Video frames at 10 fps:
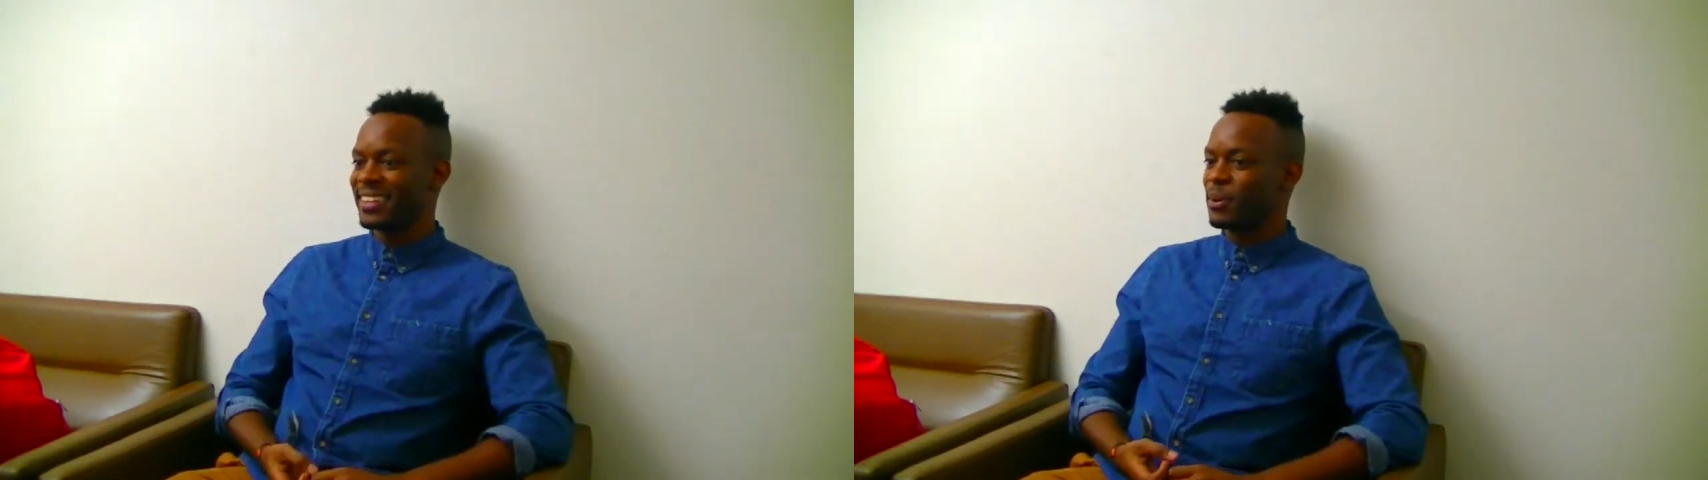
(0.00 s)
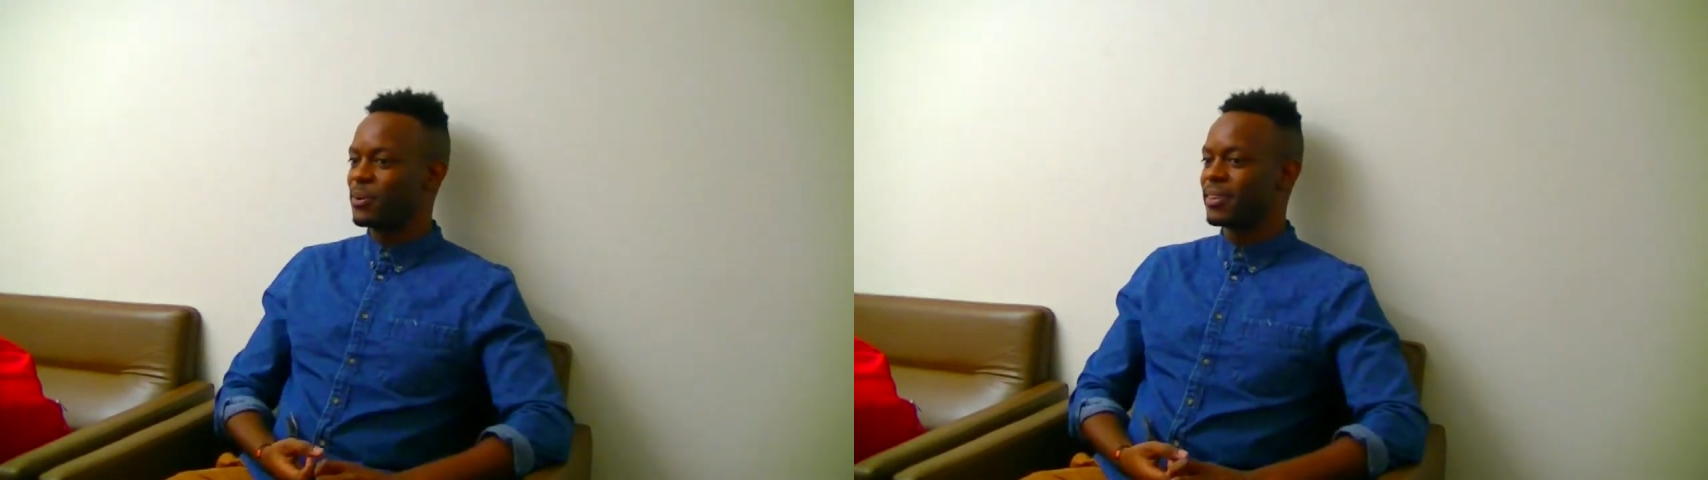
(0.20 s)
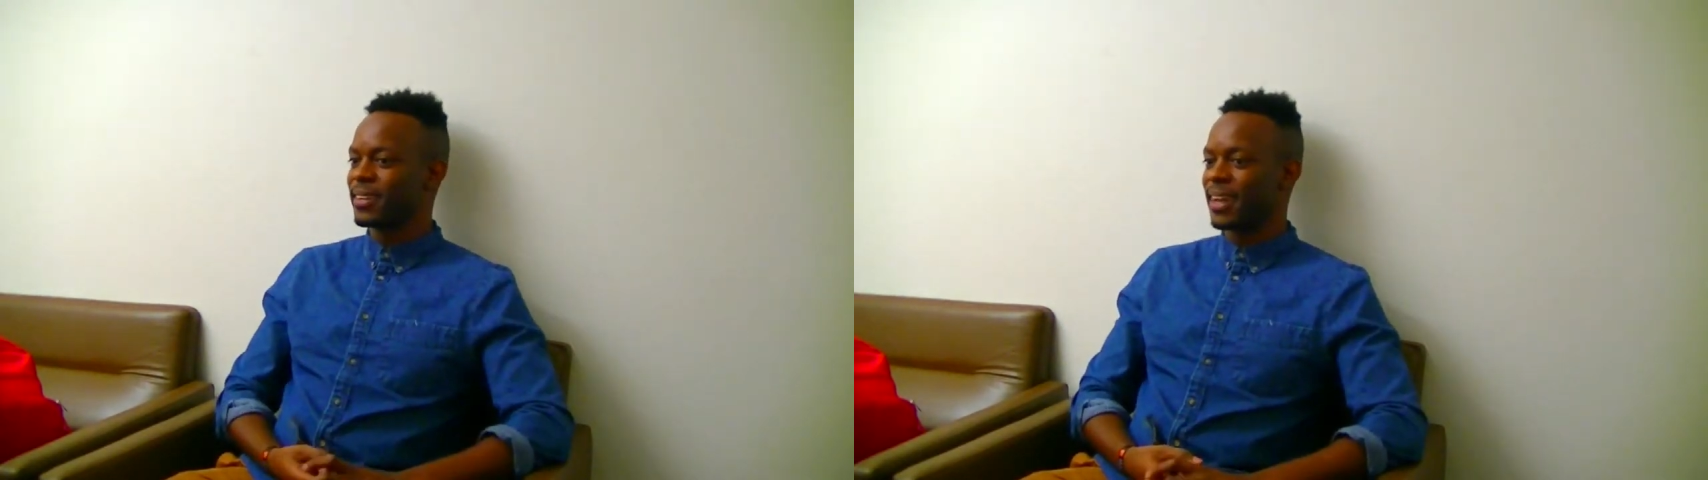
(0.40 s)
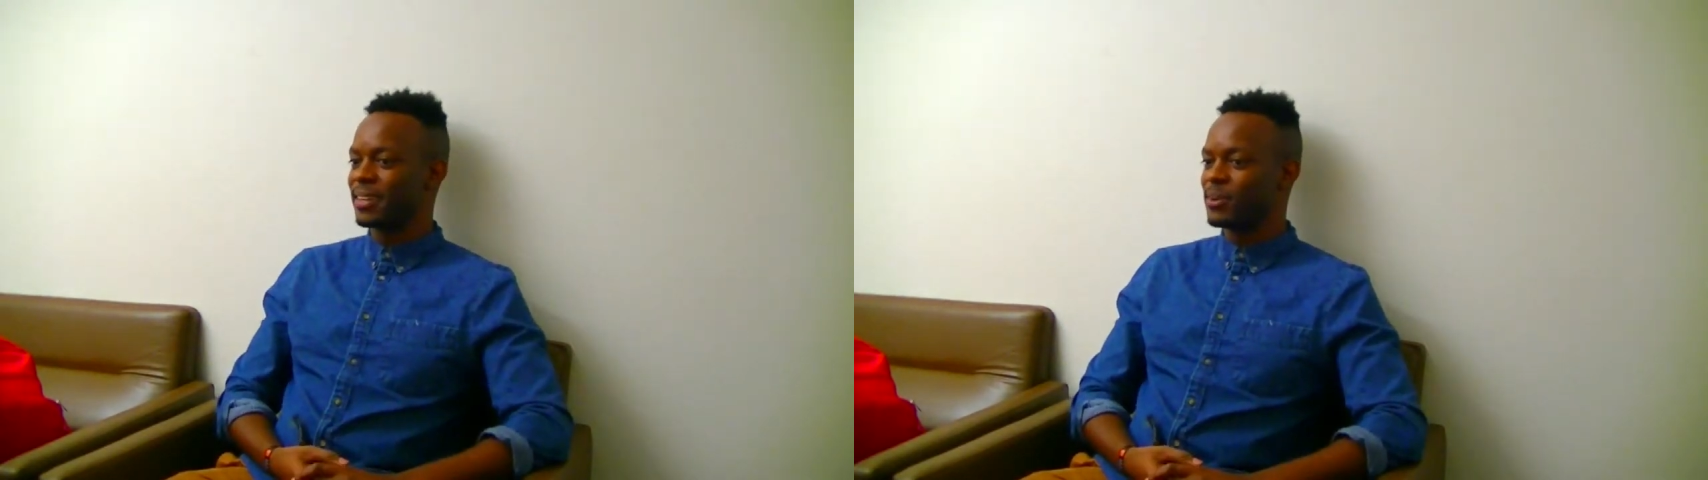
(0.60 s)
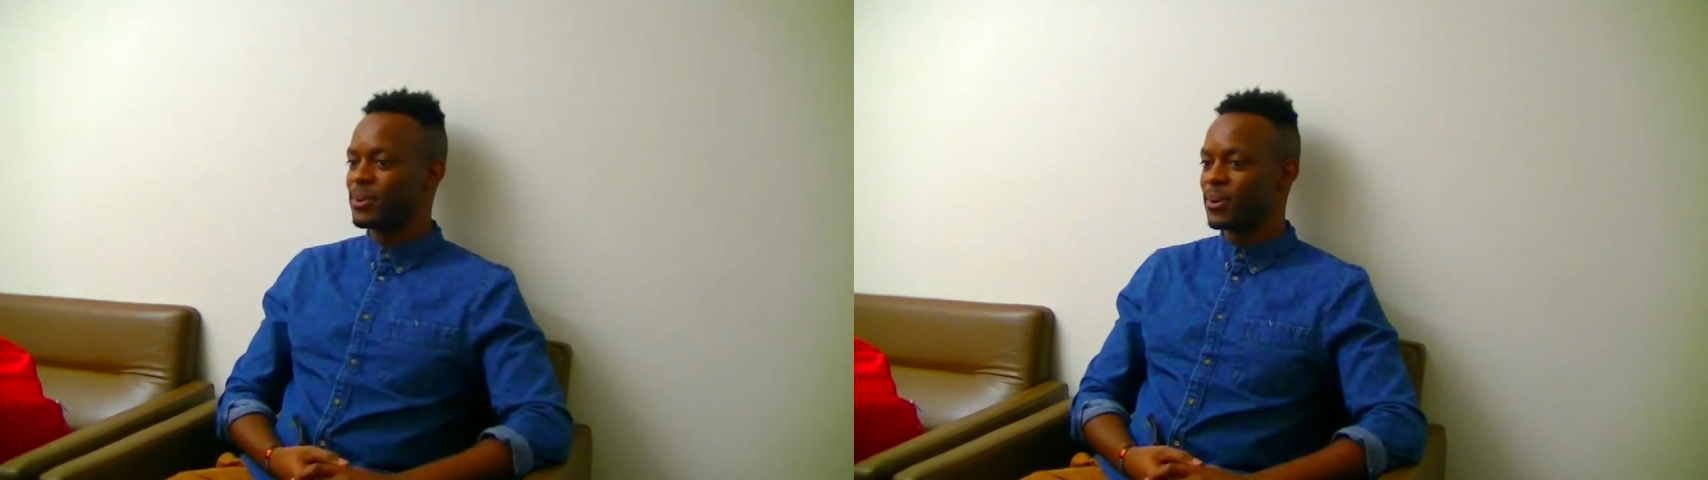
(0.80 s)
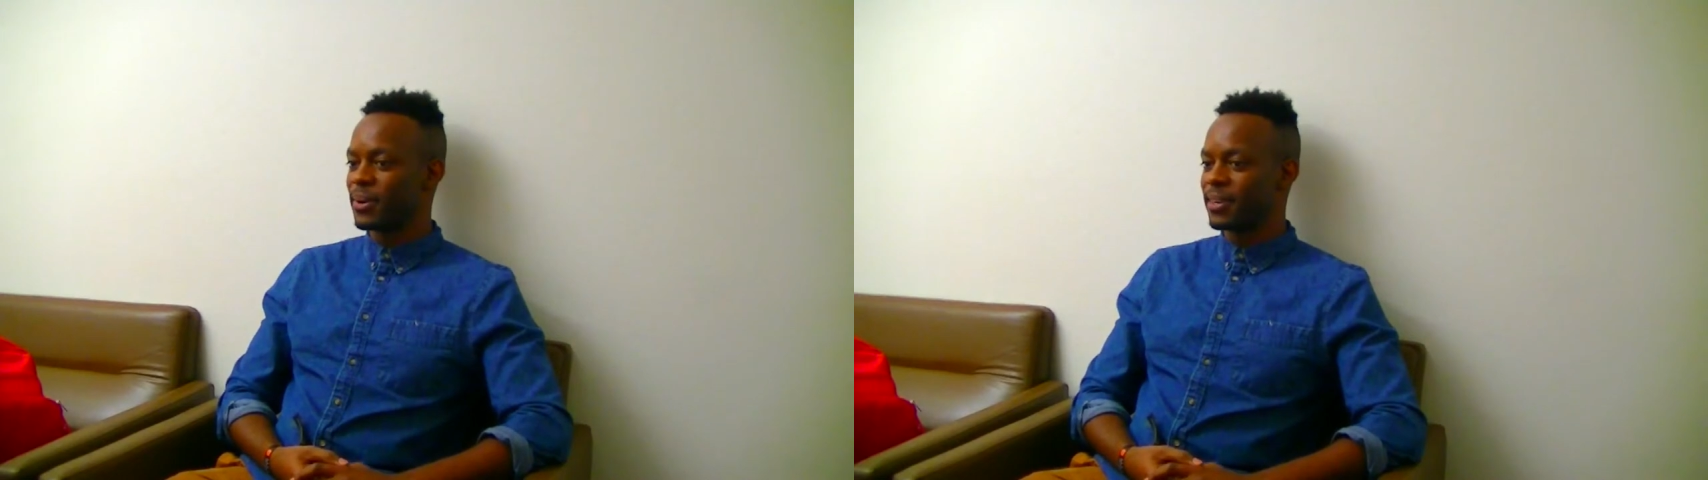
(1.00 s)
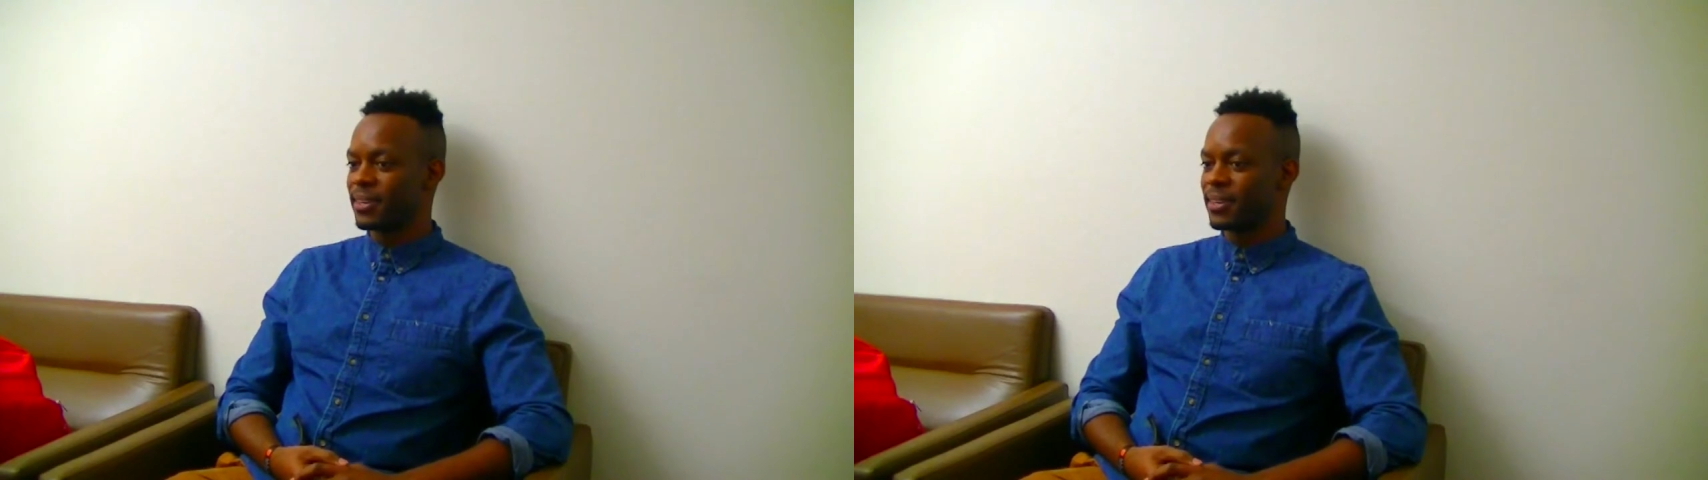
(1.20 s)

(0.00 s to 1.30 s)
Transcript: go to like New York